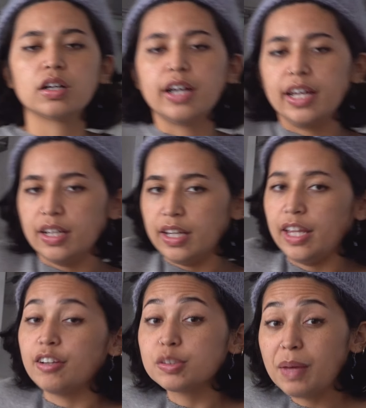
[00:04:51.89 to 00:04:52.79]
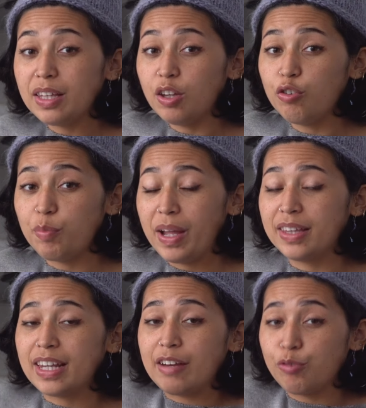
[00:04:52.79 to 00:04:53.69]
All right, here's my loaf pan
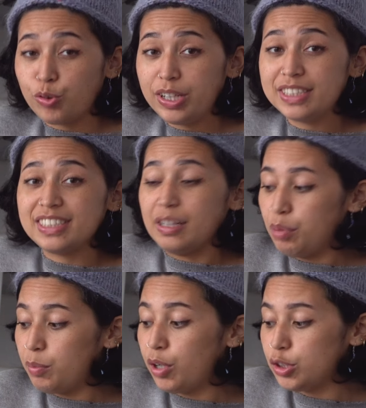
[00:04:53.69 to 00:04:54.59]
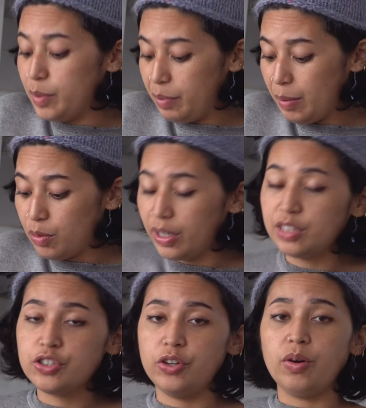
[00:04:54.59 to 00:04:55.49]
that I've greased and put parchment paper
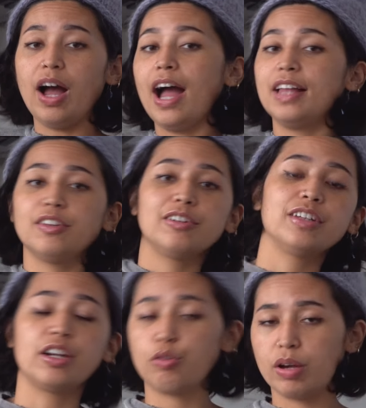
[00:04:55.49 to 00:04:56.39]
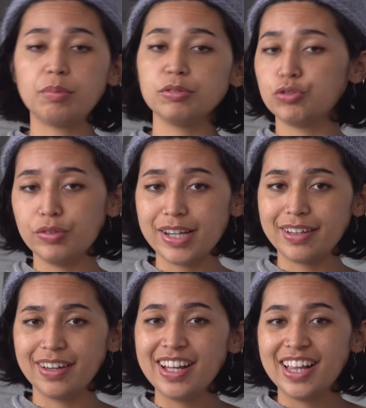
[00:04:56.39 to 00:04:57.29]
into. I learned an incredible
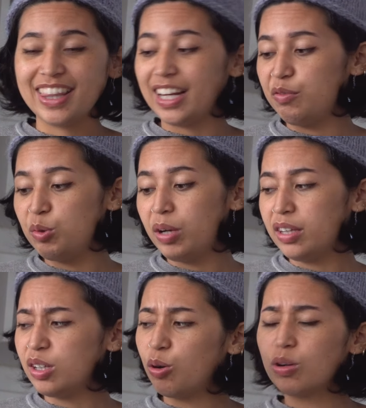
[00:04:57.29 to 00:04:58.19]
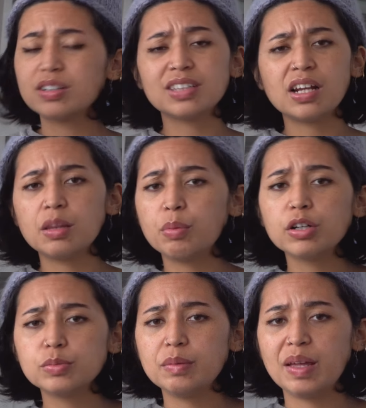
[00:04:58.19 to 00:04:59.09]
trick that if you cut the corners out of the
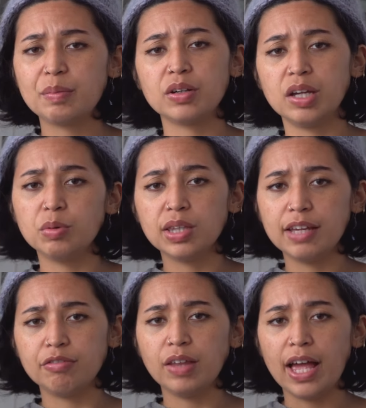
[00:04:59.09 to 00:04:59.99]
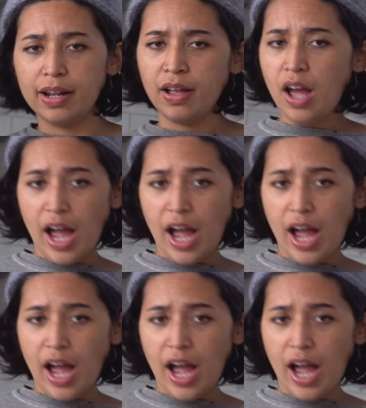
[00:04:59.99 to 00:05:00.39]
parchment paper, it will lay flat.